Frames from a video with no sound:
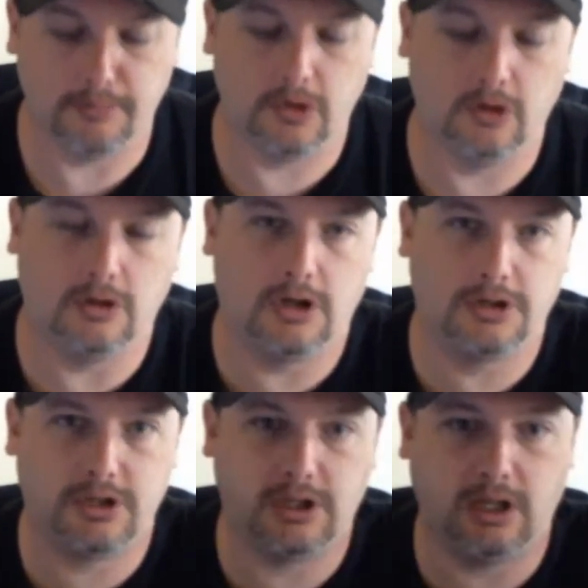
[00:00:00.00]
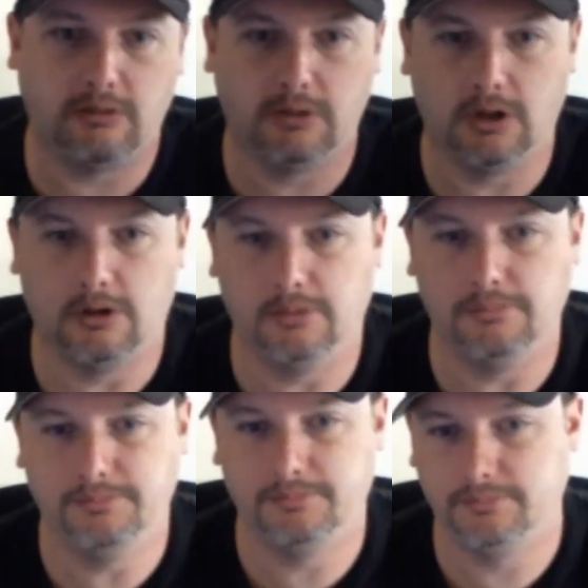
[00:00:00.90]
You'll also get little
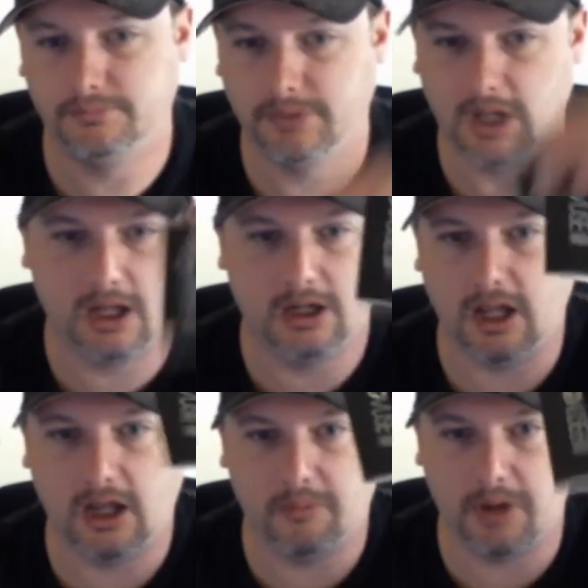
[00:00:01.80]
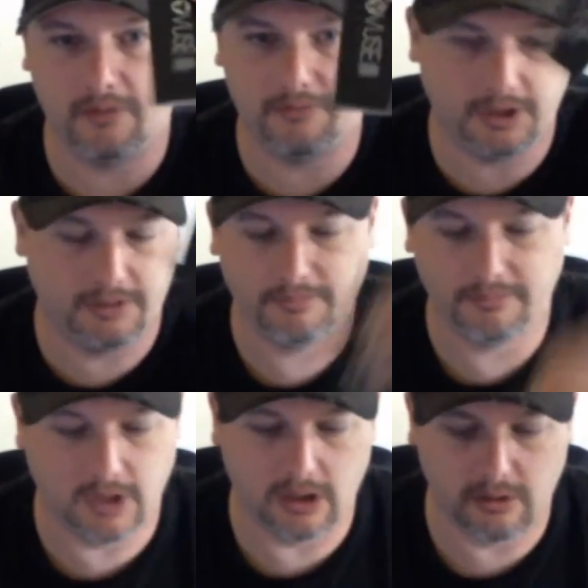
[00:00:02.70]
handy-dandy pamphlet,
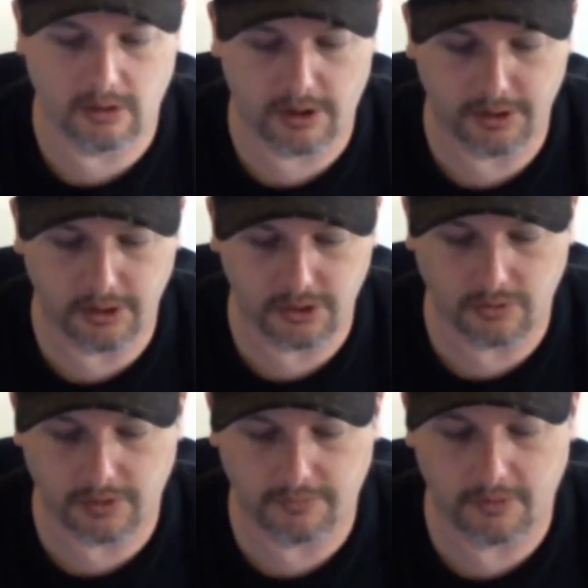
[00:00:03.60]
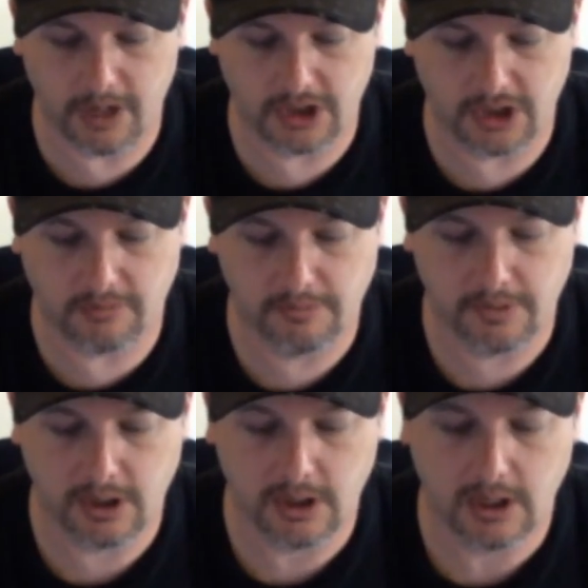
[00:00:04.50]
you know, all the usual information.
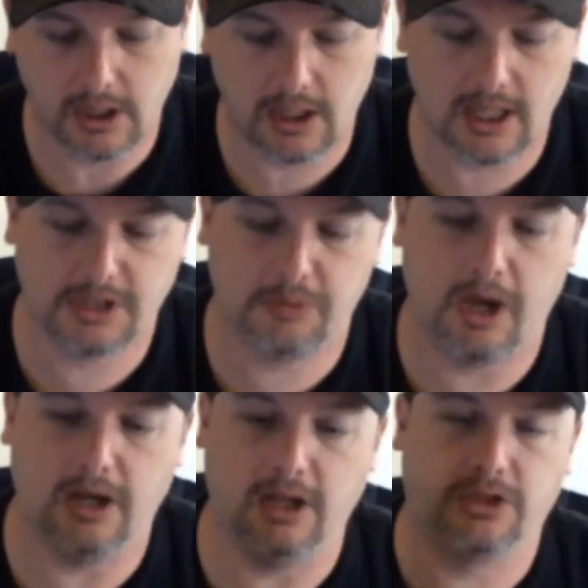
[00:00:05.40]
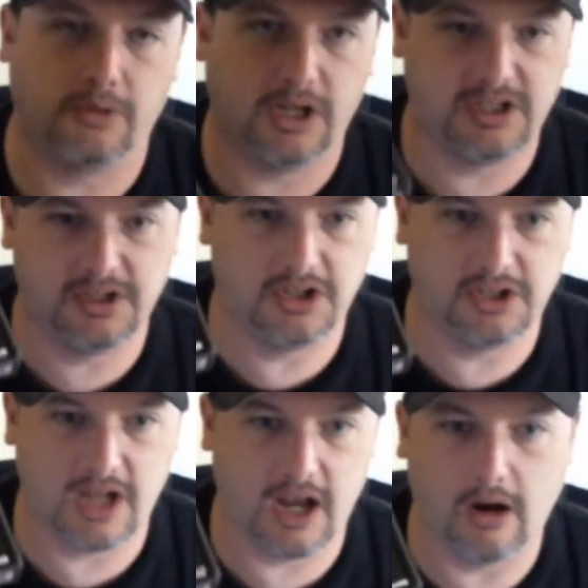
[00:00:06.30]
And that's about it. The rest is
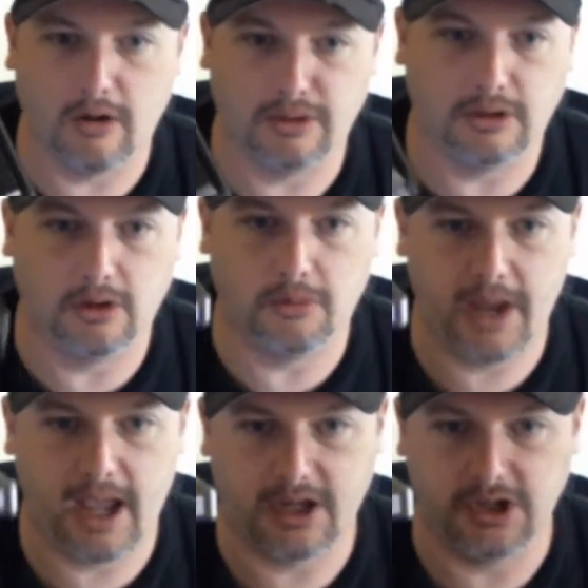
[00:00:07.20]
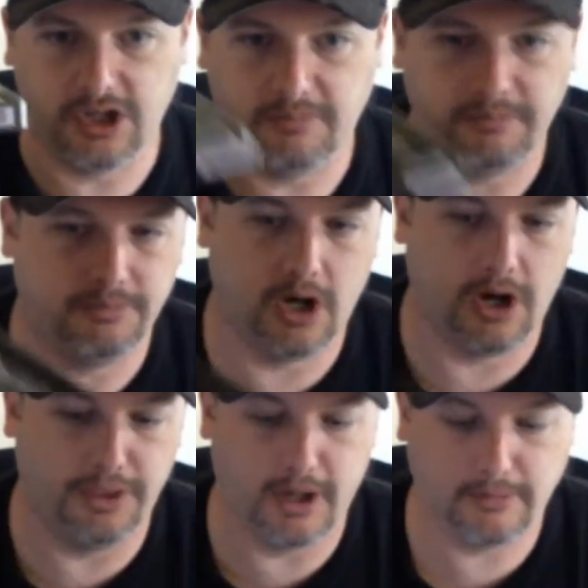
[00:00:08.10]
just air and the little packaging
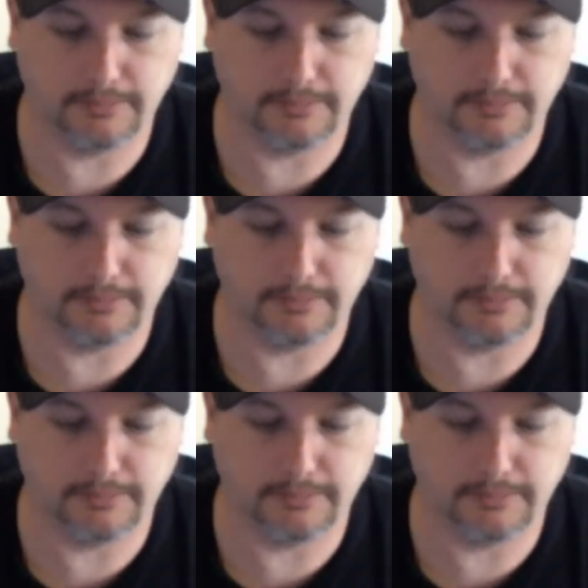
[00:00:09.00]
on there.